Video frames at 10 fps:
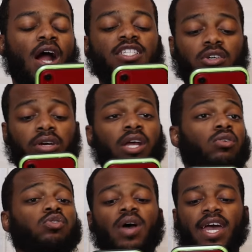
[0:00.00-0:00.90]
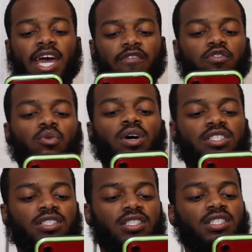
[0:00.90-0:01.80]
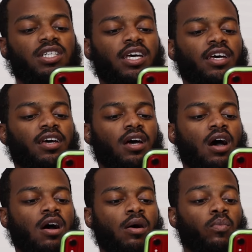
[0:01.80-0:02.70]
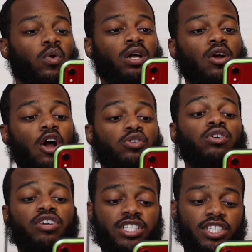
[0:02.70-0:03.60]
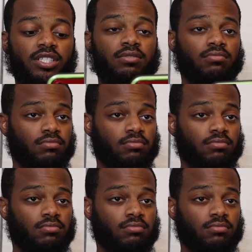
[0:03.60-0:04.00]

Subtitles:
All right, so Ghetto Swag got a few questions. He said, one, are you a Christian?